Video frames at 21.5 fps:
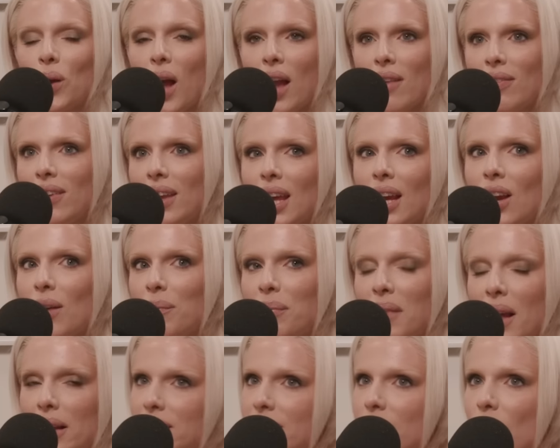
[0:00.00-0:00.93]
i feel like
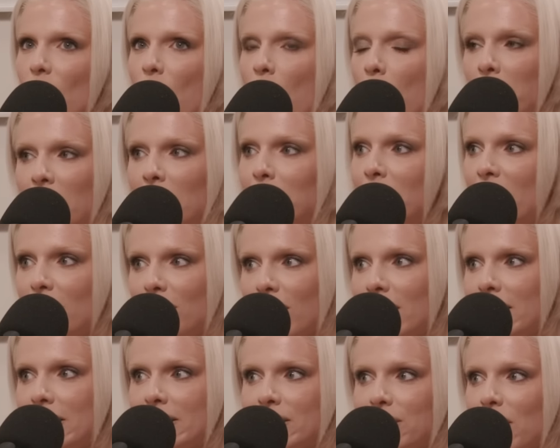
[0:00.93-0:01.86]
that's all me and my
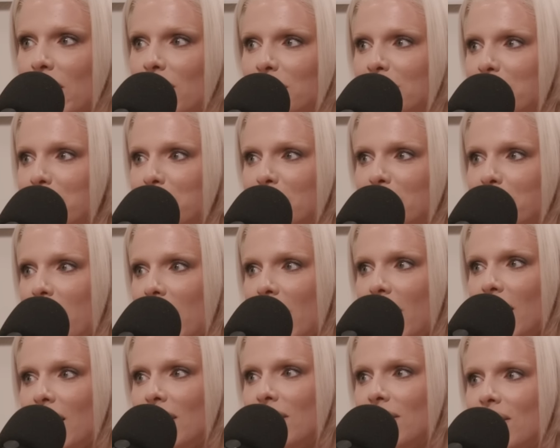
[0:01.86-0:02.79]
friends read was
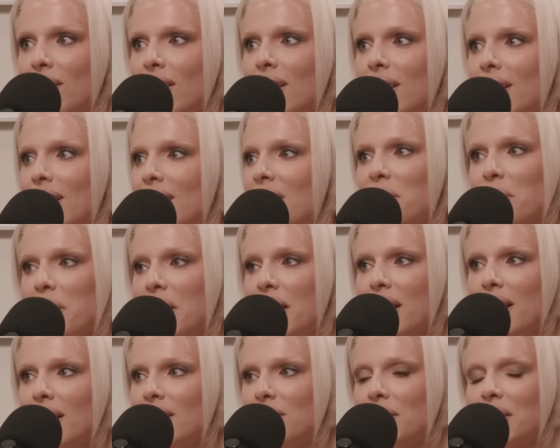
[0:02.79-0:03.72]
Missbehave
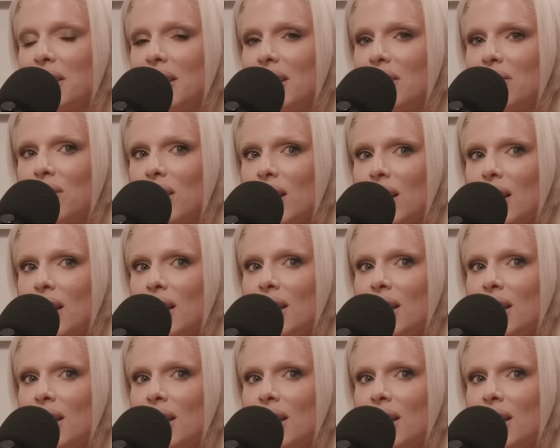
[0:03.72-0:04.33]
great graphics, really